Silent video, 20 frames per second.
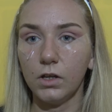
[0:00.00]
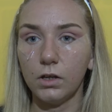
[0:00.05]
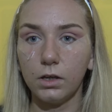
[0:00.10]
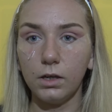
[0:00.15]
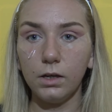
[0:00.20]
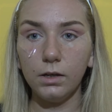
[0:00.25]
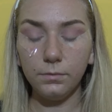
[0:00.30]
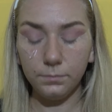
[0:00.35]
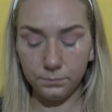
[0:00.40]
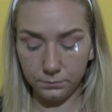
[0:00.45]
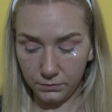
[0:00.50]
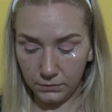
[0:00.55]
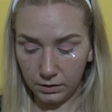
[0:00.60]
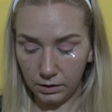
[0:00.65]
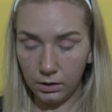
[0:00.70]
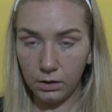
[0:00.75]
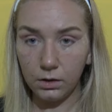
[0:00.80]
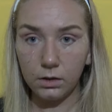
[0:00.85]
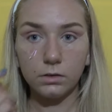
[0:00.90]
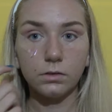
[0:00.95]
Okay,
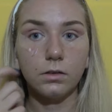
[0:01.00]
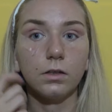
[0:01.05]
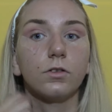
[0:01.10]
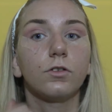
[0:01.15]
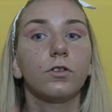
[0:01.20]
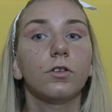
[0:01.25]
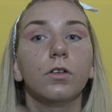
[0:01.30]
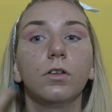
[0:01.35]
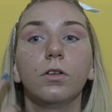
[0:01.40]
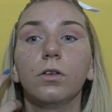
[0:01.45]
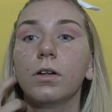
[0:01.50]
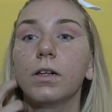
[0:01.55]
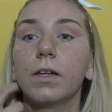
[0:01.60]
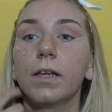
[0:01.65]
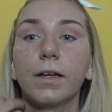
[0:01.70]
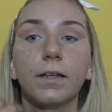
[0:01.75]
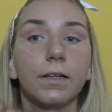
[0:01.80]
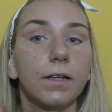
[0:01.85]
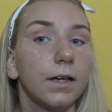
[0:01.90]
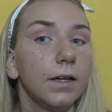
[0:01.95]
that should look
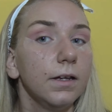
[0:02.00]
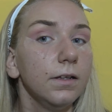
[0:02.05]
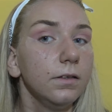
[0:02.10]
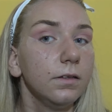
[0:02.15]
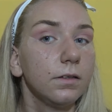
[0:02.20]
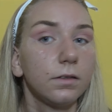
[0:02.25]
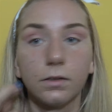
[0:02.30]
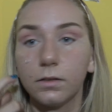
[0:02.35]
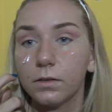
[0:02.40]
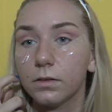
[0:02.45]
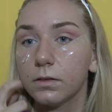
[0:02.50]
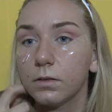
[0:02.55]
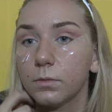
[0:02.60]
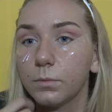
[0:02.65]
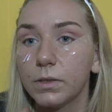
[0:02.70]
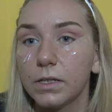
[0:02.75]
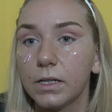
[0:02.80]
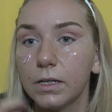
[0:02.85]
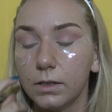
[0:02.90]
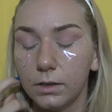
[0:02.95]
like that in the
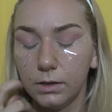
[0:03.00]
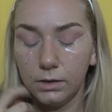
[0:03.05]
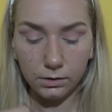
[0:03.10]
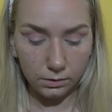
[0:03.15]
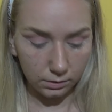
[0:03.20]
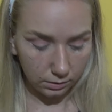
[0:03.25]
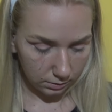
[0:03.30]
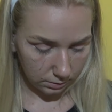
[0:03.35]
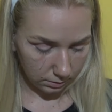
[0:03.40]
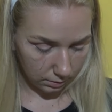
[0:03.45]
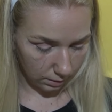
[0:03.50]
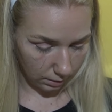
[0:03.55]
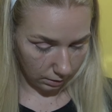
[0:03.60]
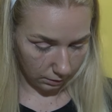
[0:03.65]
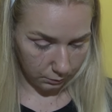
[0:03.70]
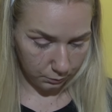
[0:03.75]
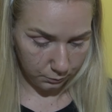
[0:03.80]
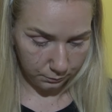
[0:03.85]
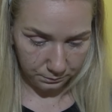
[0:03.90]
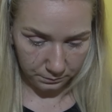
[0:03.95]
beginning.
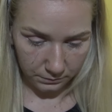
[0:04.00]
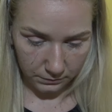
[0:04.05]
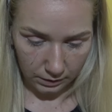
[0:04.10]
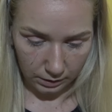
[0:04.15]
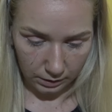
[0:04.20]
Now